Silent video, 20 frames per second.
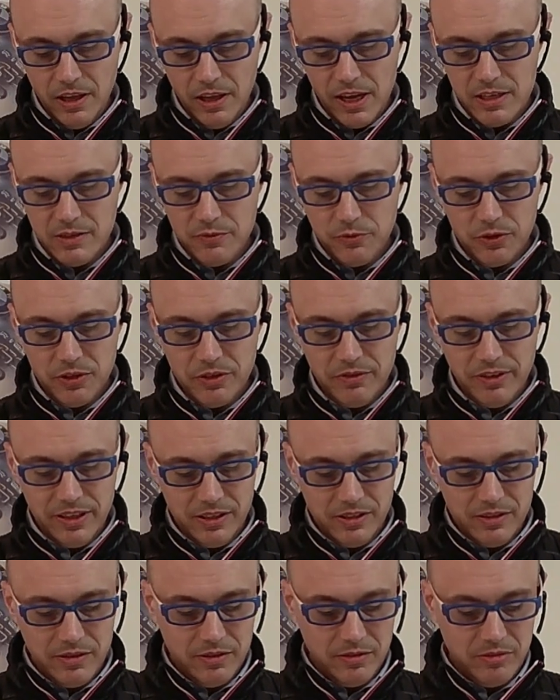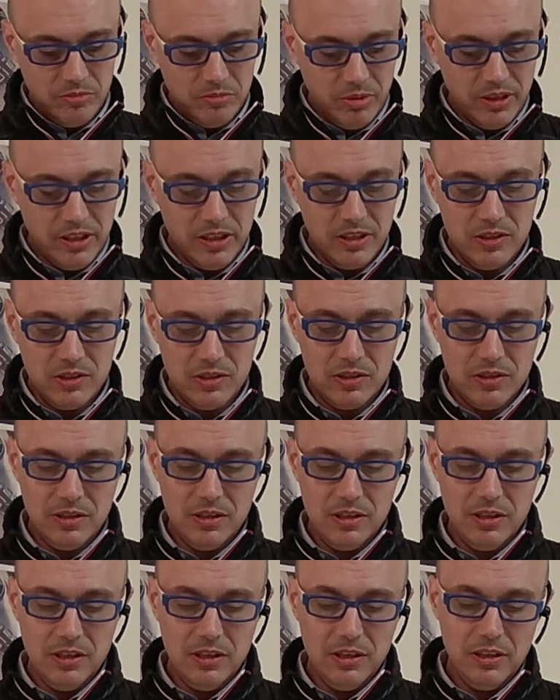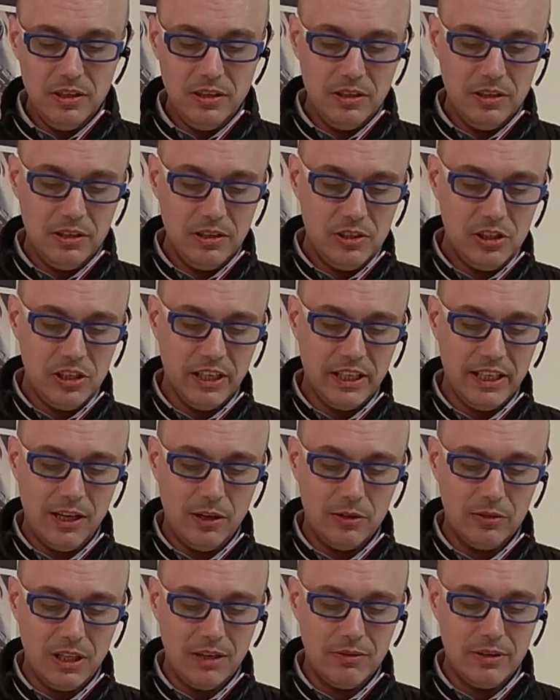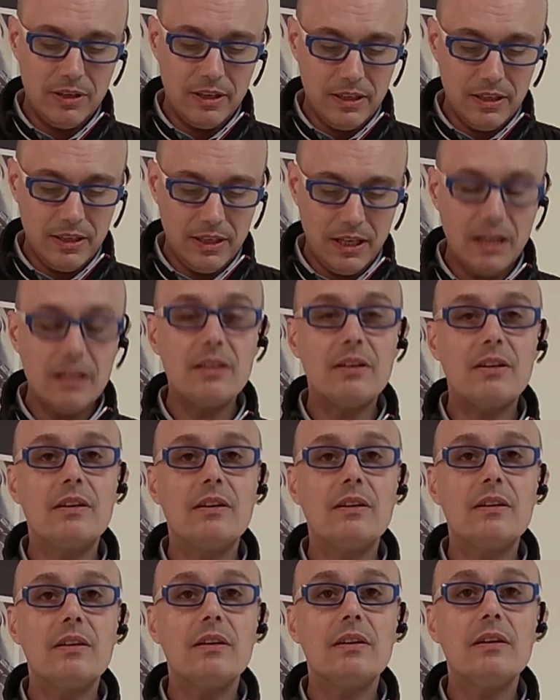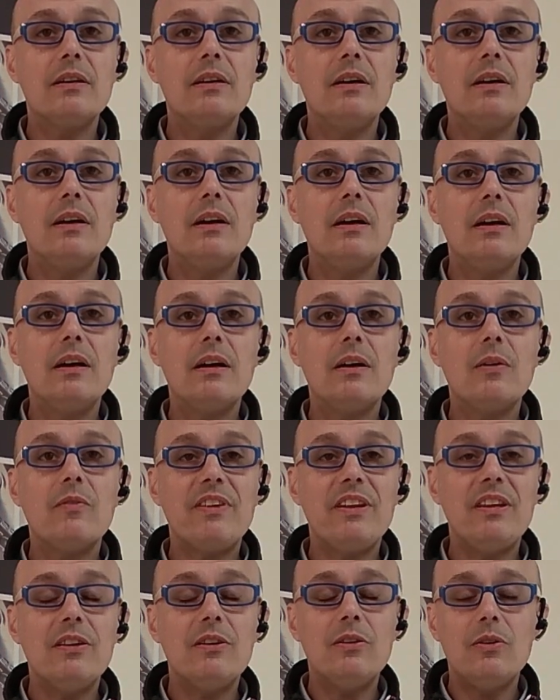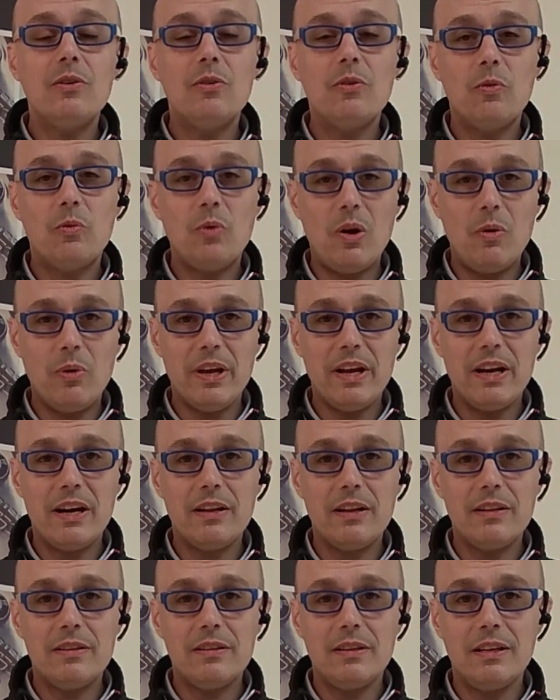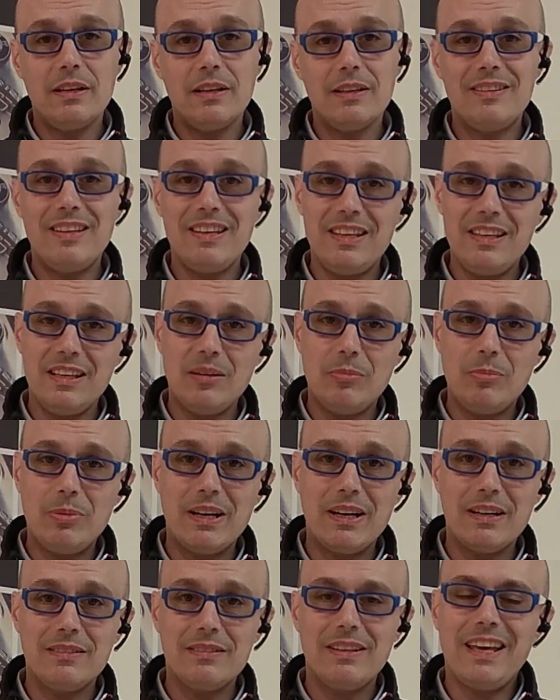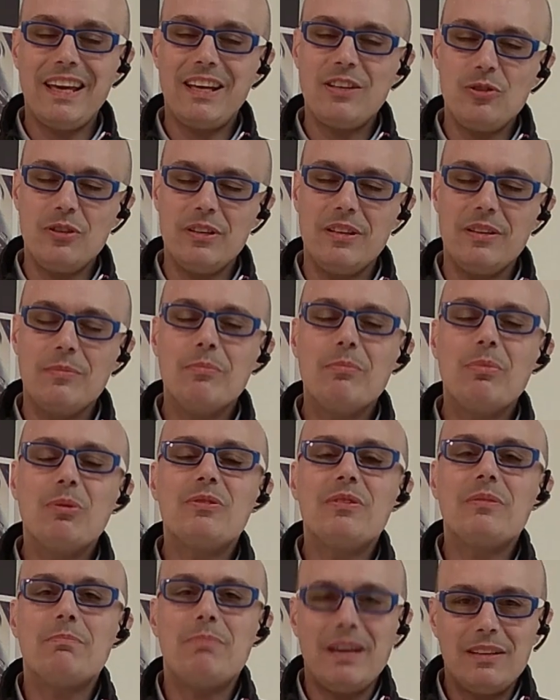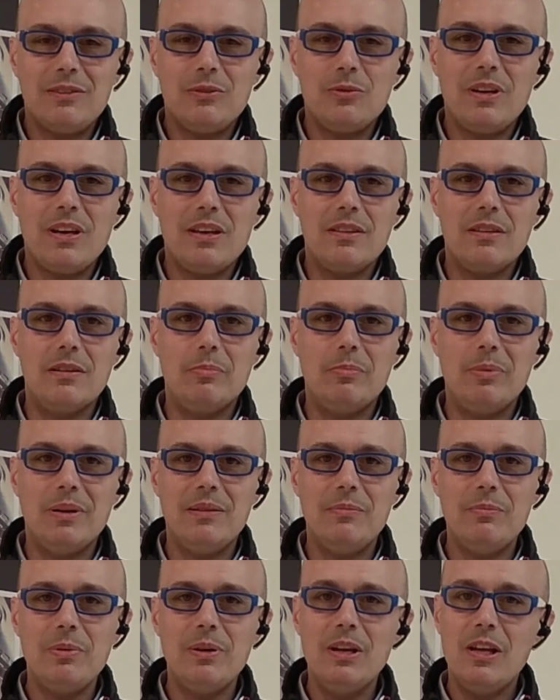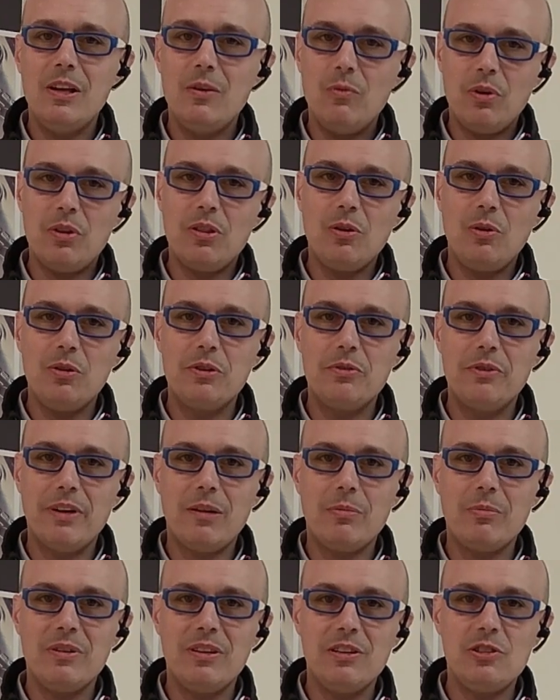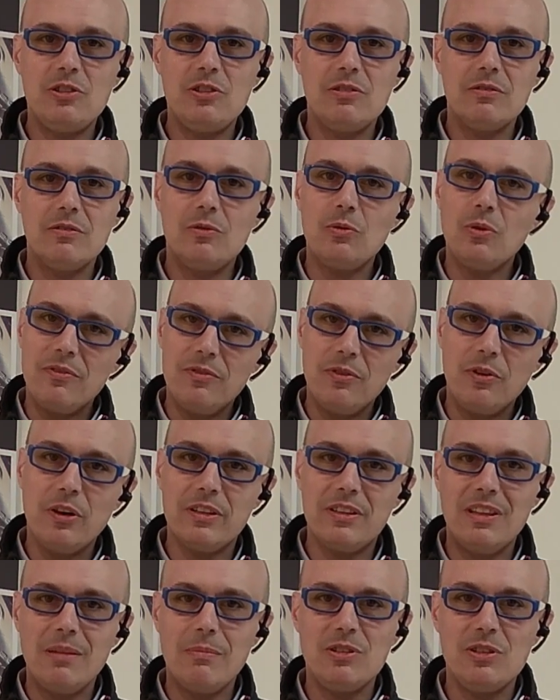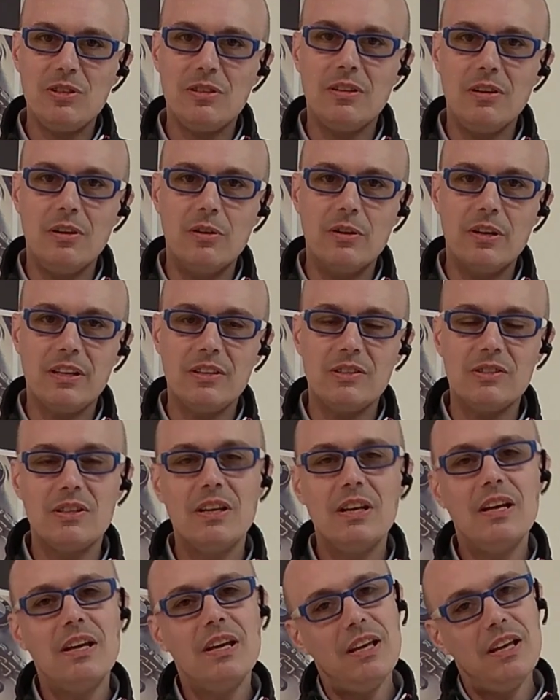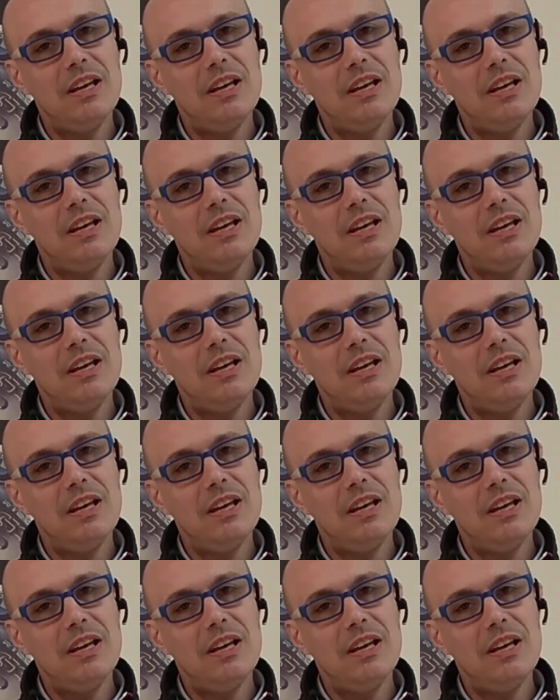As for the rest, please check out our other video where we are taking apart, actually putting back together the pump with all the recommendations to avoid damaging the O-rings.